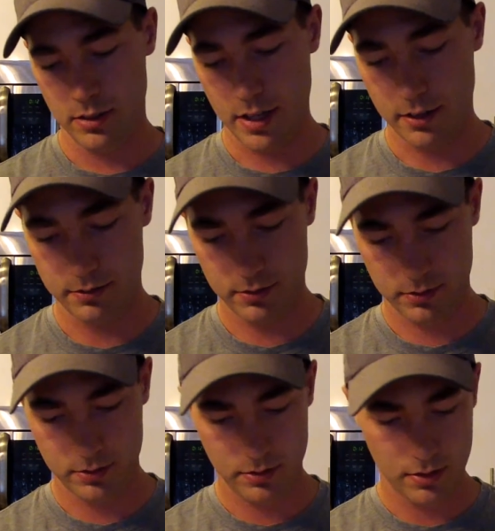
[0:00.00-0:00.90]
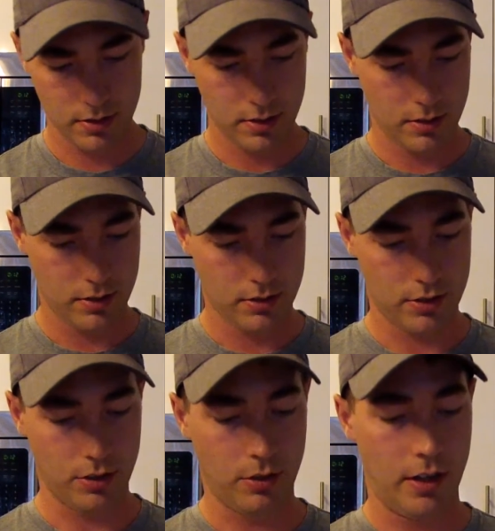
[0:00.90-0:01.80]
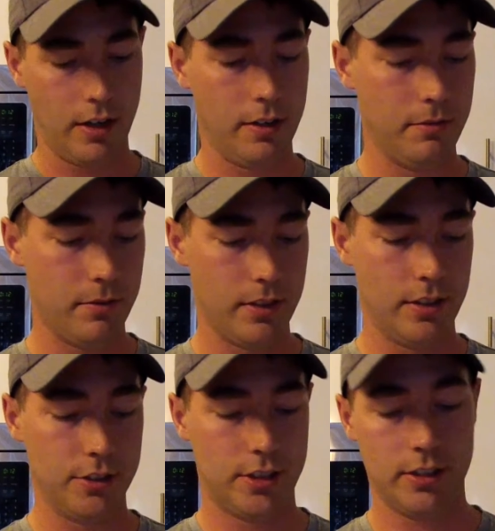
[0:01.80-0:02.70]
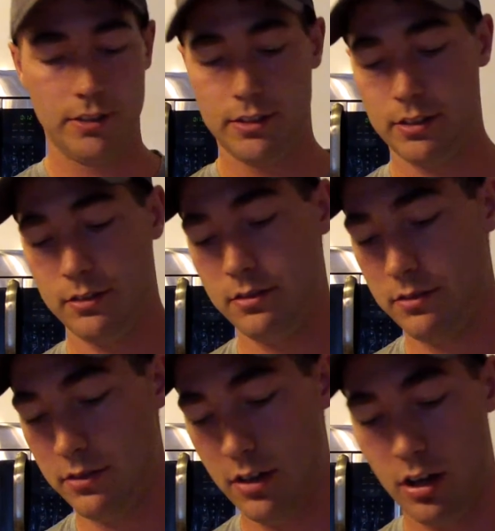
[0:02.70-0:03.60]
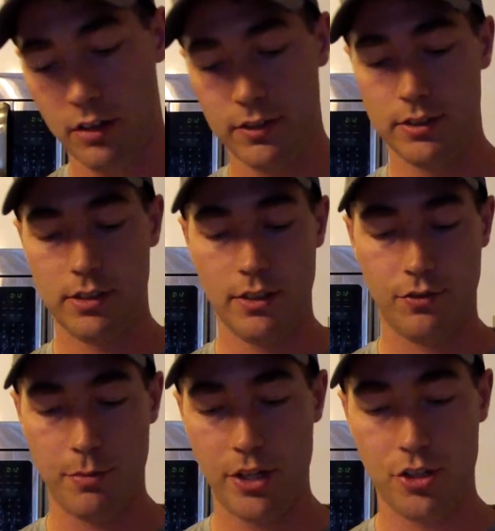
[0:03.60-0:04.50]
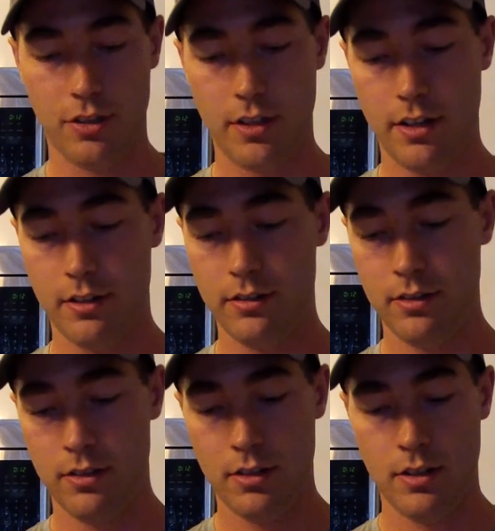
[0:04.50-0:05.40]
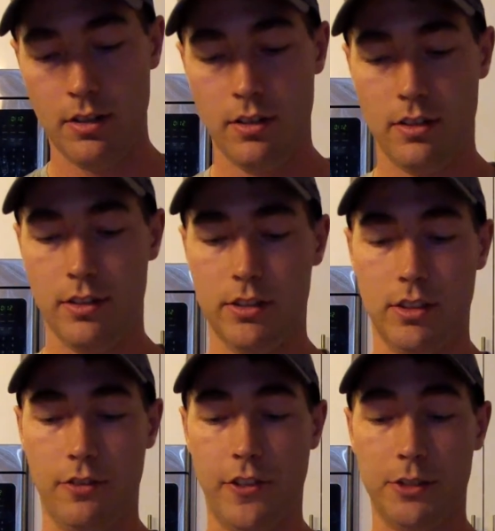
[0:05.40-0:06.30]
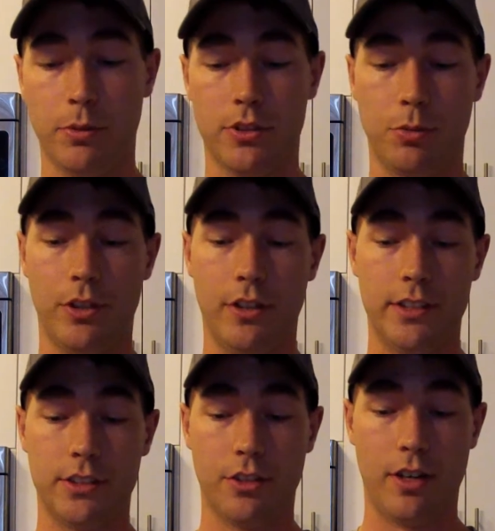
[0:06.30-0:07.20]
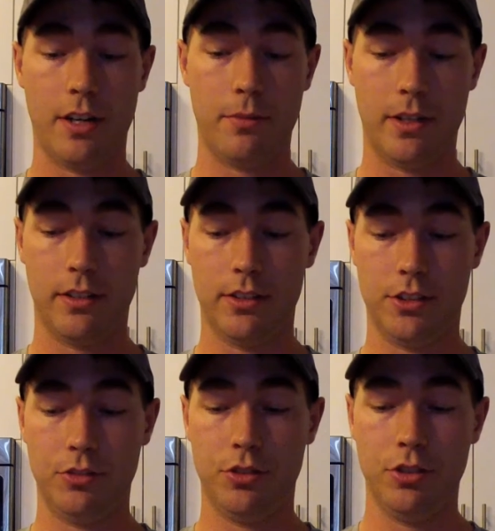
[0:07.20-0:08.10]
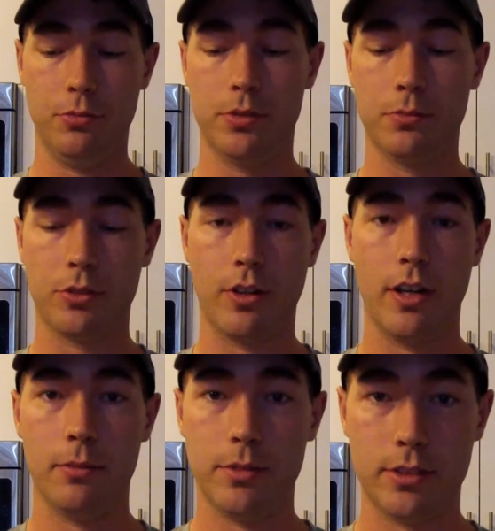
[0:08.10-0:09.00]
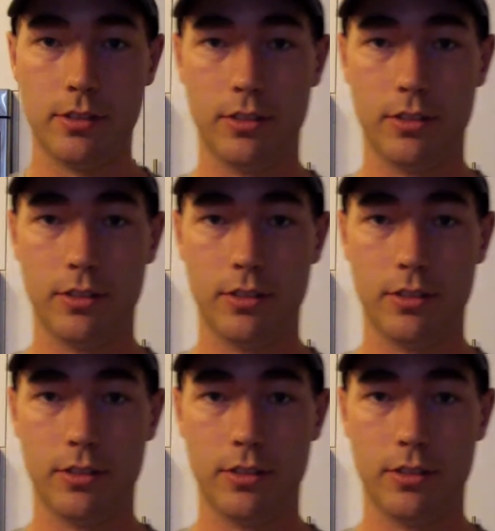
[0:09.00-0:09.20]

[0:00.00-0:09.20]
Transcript: Yeah. So there's all of his information there. His Facebook, Twitter, Instagram, and his YouTube subscribes.